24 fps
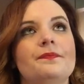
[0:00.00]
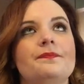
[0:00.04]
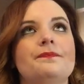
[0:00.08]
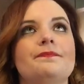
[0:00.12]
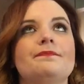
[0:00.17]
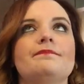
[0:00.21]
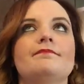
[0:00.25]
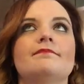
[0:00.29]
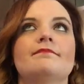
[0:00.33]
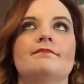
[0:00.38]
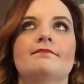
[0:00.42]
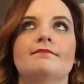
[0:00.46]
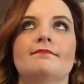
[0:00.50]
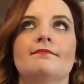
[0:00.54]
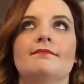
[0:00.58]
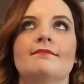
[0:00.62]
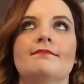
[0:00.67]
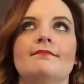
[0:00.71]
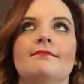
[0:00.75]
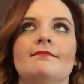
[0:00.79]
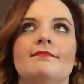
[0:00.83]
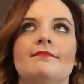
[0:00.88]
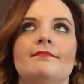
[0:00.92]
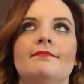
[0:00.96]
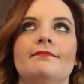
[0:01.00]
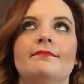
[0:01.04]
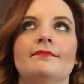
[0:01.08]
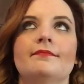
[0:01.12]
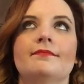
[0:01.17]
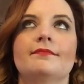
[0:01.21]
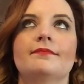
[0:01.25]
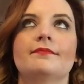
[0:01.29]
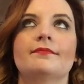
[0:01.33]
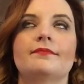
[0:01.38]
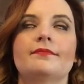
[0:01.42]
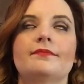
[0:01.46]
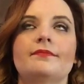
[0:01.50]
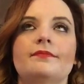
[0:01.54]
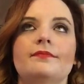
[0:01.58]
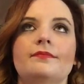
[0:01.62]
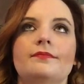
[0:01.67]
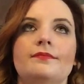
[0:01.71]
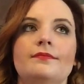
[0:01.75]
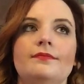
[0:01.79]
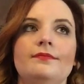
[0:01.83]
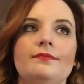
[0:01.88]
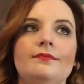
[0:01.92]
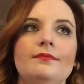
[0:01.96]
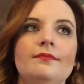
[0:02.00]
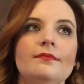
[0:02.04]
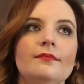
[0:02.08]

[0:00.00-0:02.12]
Nothing is said.